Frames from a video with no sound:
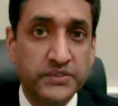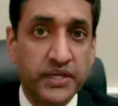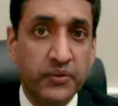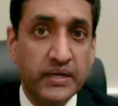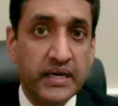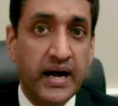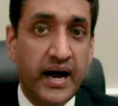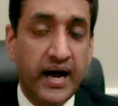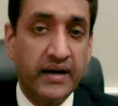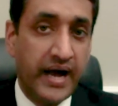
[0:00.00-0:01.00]
So
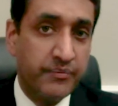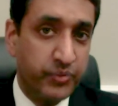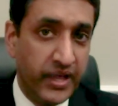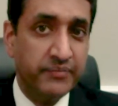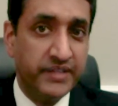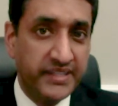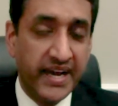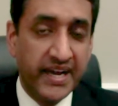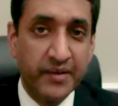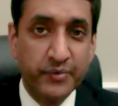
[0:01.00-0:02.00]
I blame the
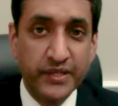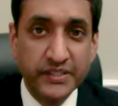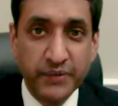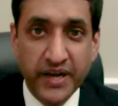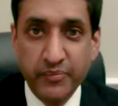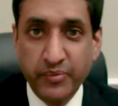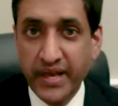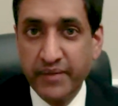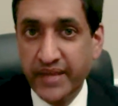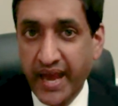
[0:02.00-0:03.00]
tech companies, but I
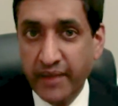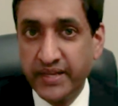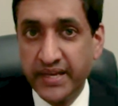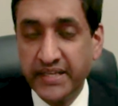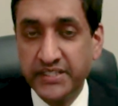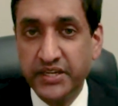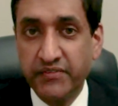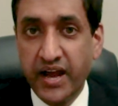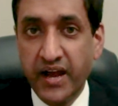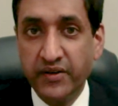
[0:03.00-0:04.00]
blame the abdication of
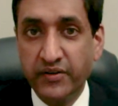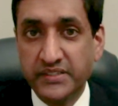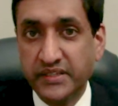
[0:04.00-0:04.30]
Congress.